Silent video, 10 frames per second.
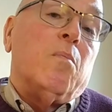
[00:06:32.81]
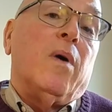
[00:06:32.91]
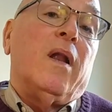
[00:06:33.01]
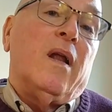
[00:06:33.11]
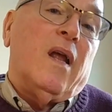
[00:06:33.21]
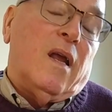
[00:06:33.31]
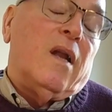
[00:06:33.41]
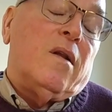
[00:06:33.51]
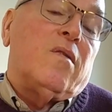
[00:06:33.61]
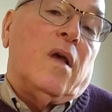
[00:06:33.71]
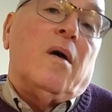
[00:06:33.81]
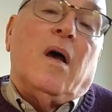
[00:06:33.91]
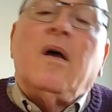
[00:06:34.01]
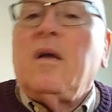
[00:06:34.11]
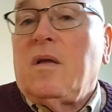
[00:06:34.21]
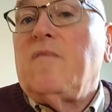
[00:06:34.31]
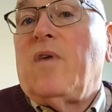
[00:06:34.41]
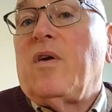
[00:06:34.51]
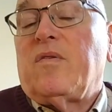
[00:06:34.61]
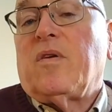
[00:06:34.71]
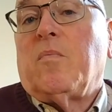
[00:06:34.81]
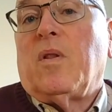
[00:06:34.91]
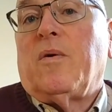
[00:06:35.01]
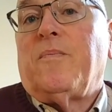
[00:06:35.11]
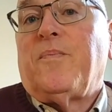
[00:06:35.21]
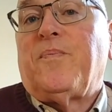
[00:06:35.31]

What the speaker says: but it's very similar.